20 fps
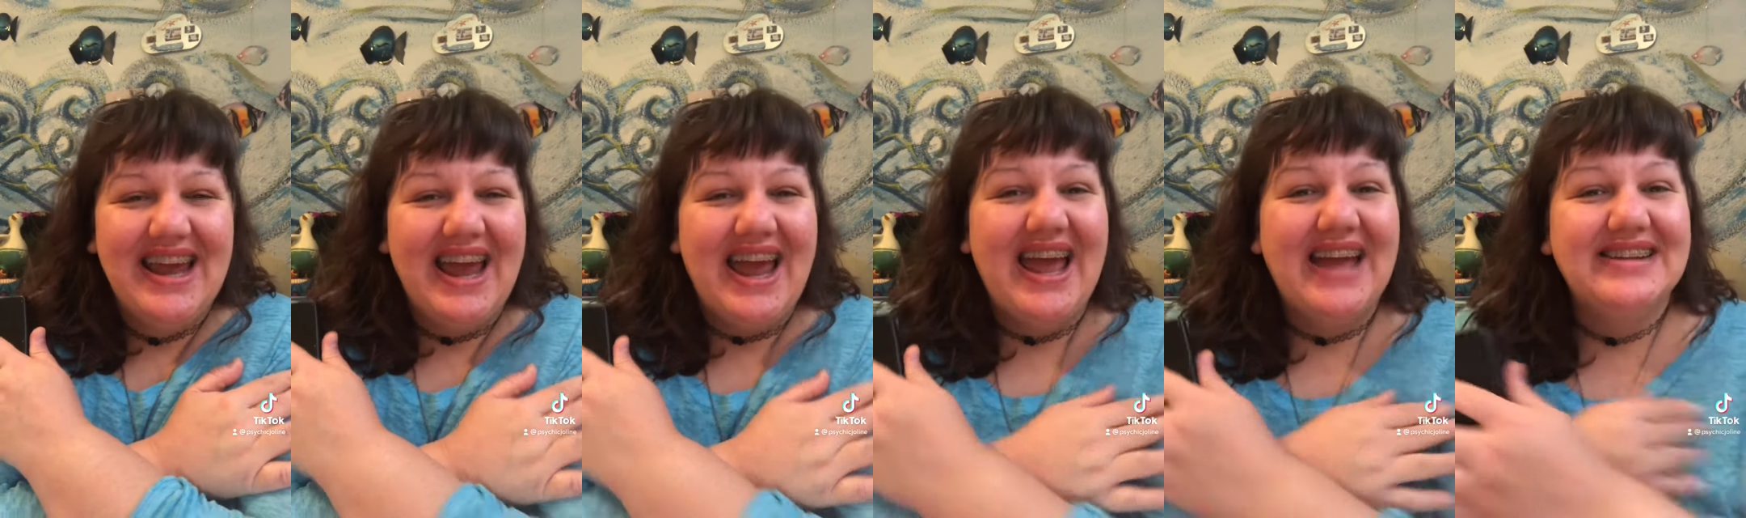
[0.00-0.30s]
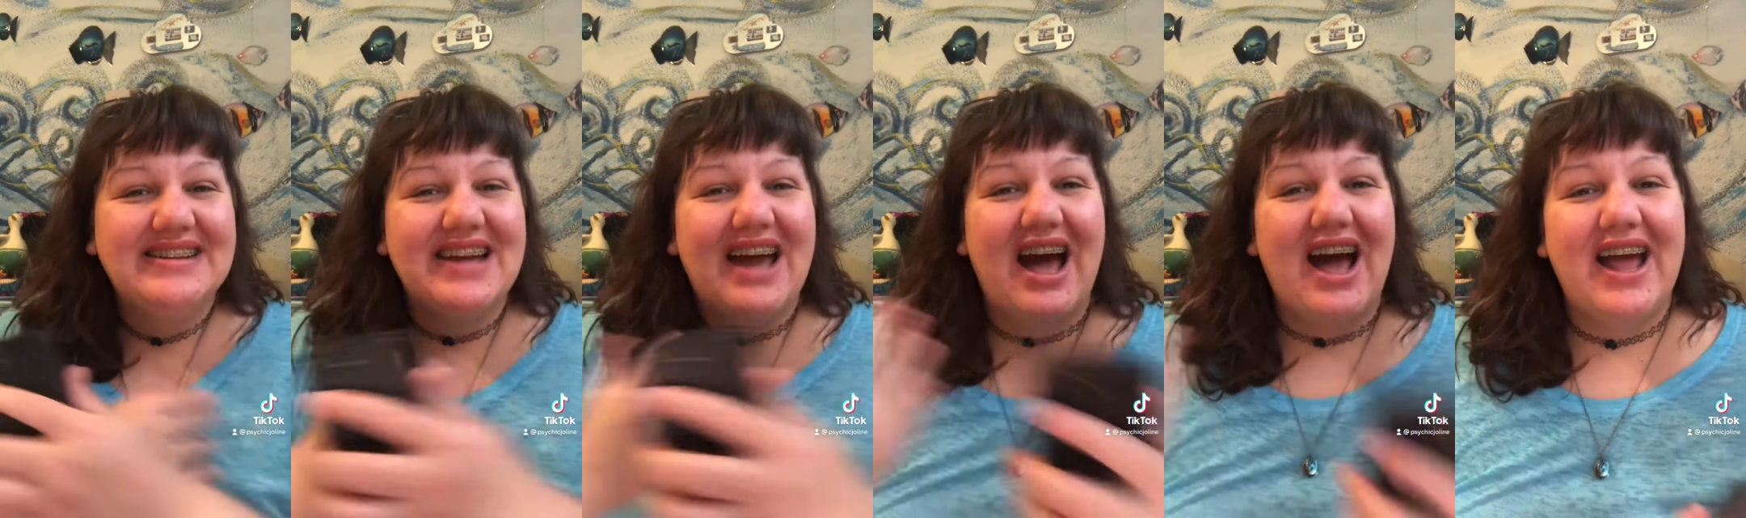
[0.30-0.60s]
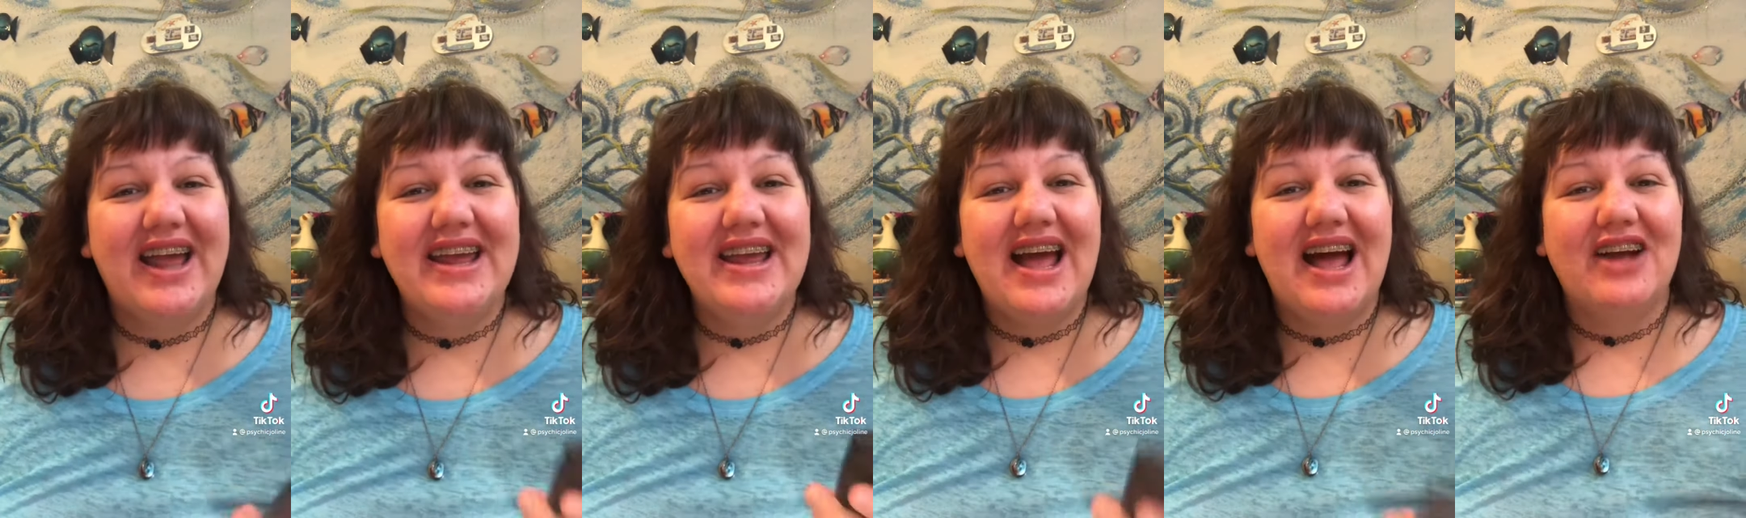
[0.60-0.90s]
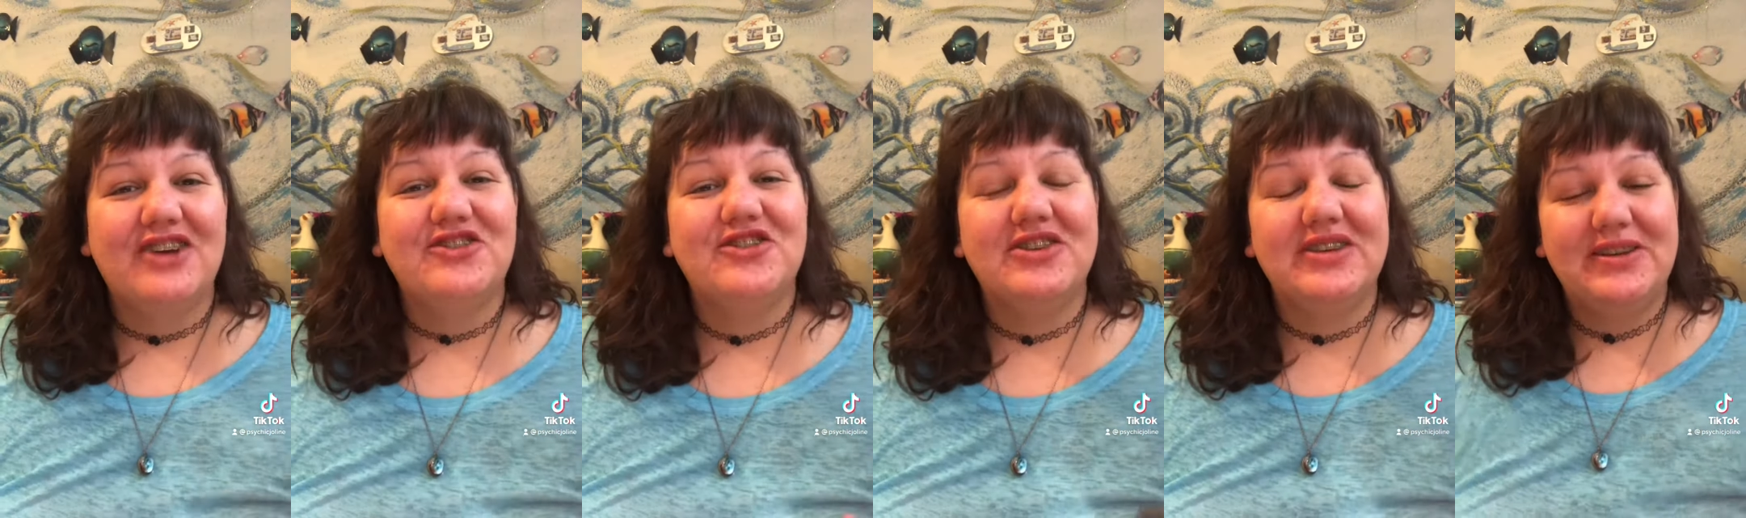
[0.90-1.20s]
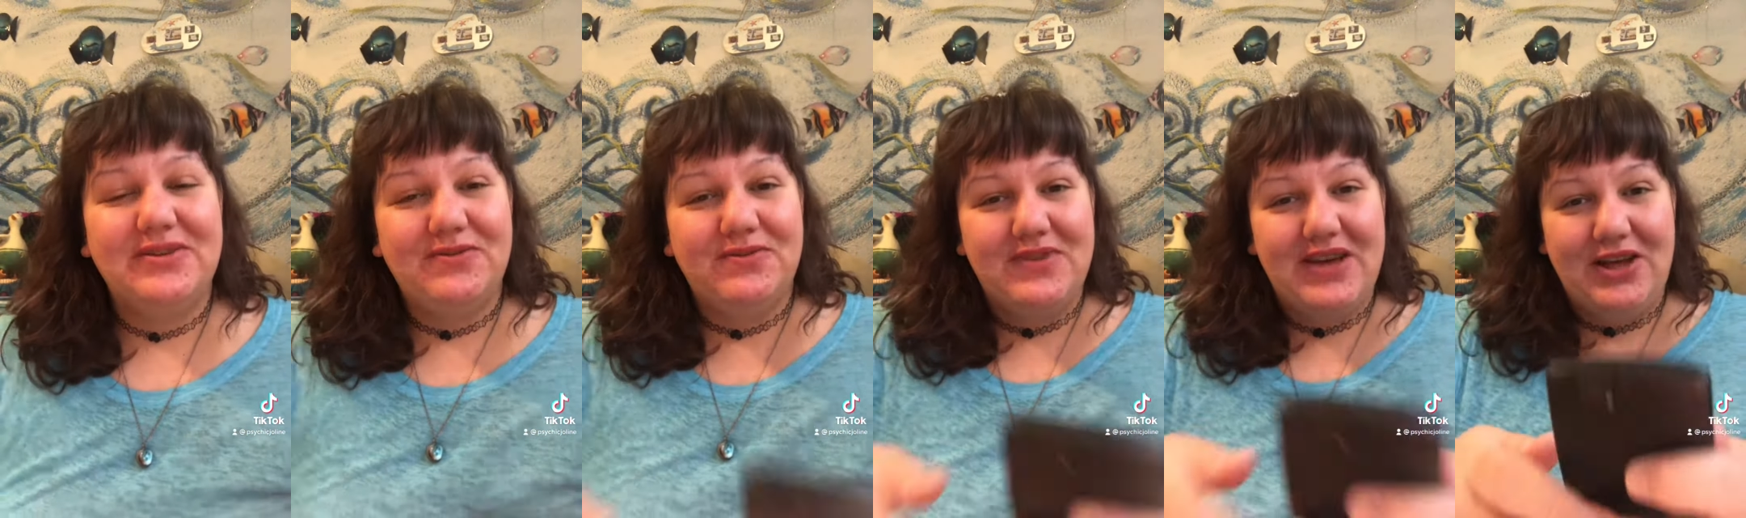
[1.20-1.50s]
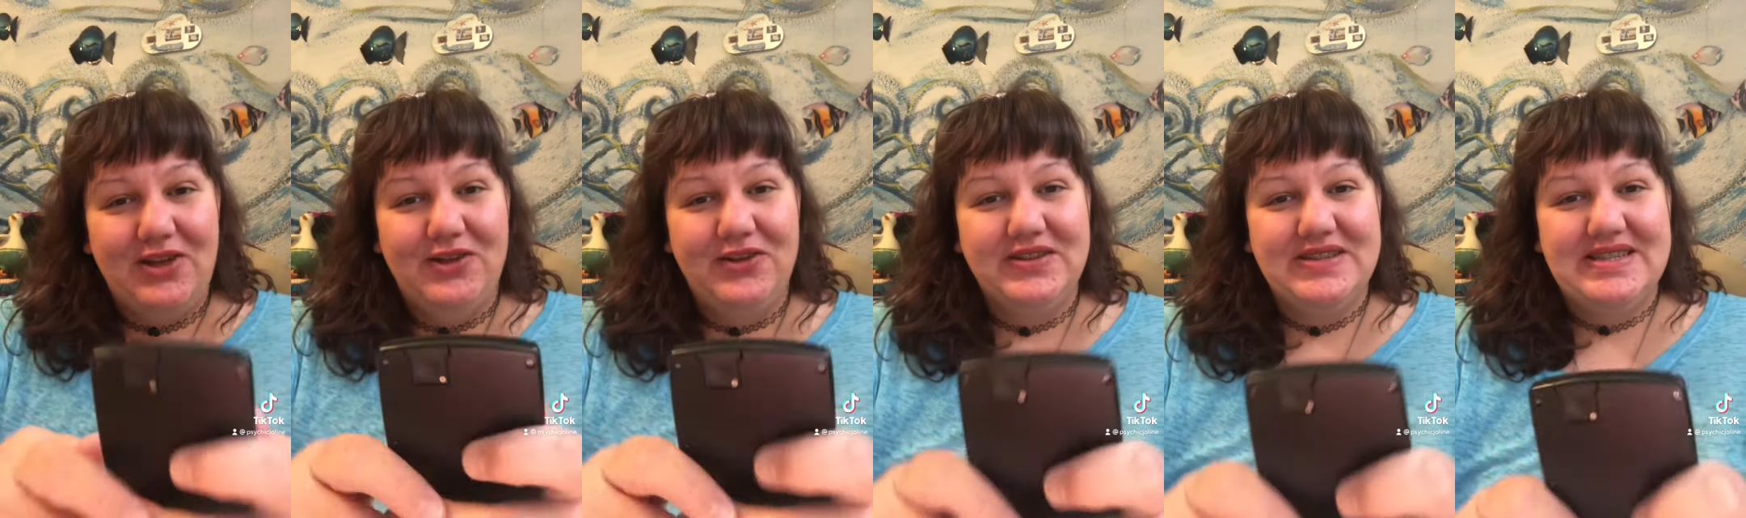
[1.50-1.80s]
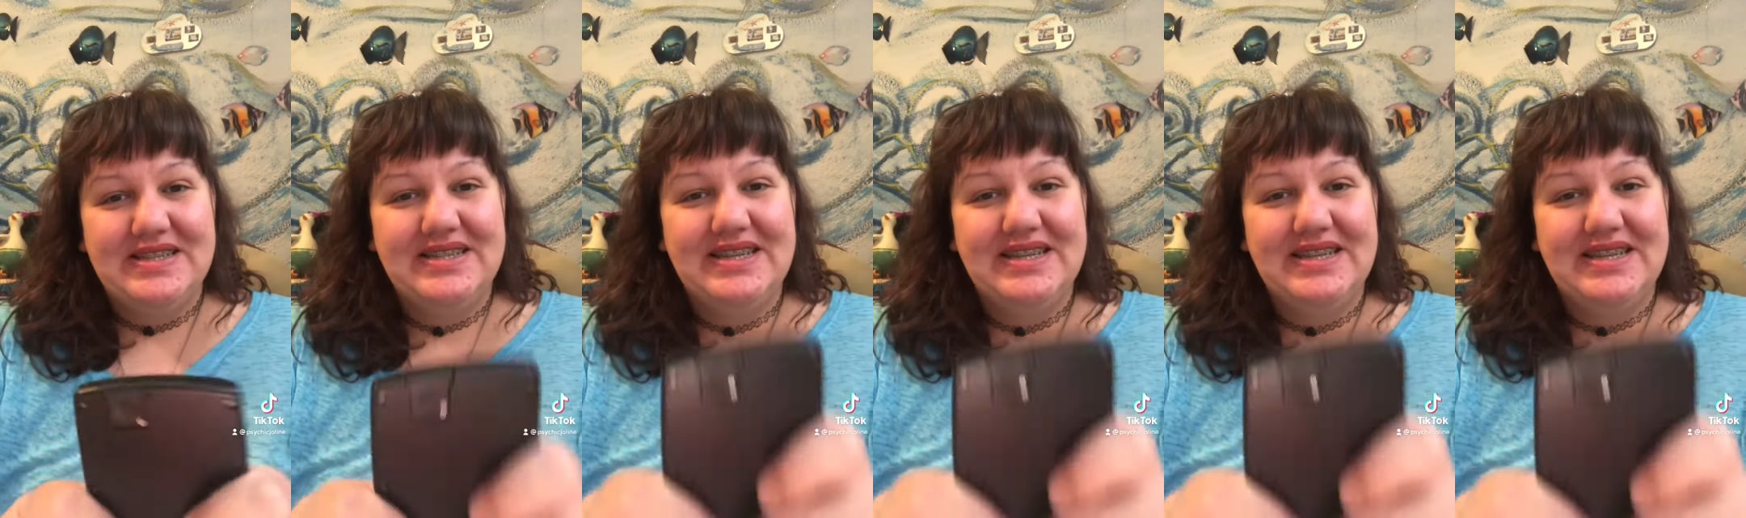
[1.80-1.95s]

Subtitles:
and I actually felt